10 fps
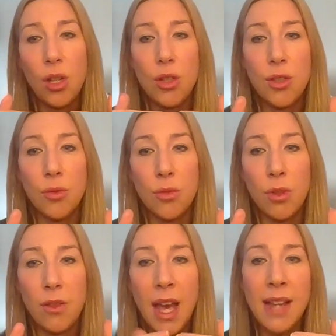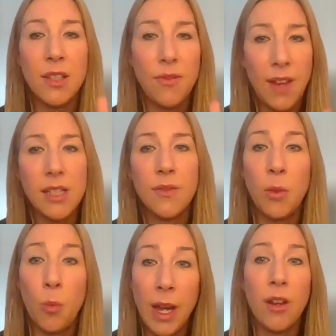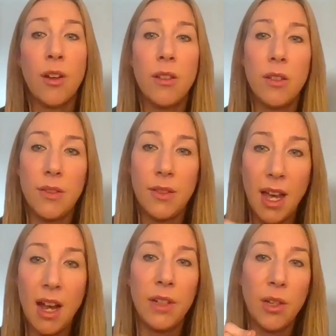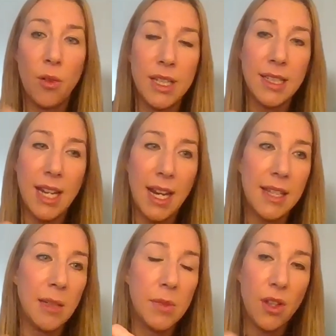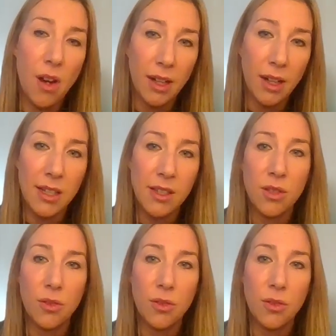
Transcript: So that's effectively where the hyaluronidase enzyme targets.